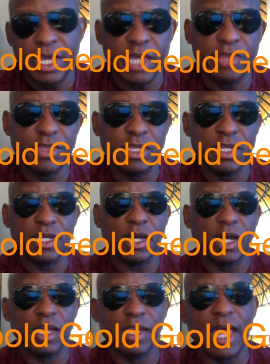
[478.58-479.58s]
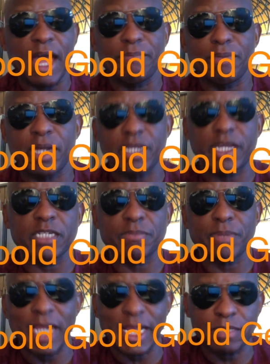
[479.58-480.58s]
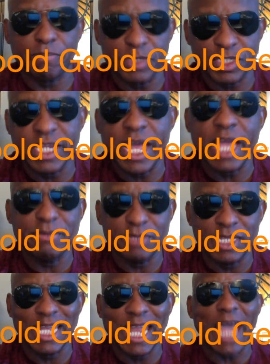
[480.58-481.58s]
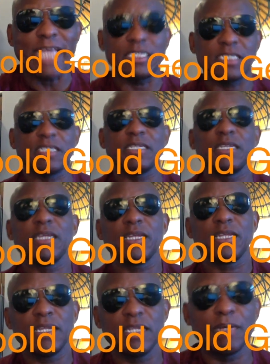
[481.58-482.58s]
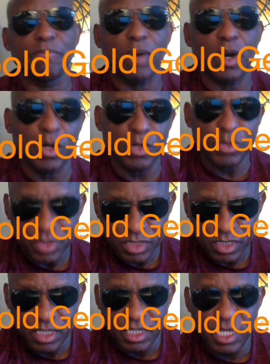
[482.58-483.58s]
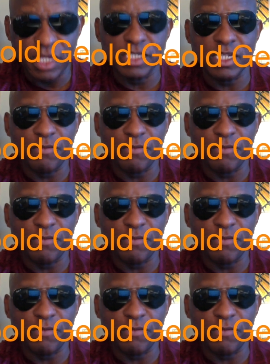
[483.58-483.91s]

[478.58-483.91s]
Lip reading: the live broadcast, but I like to put your names in lights. Leopold hit us up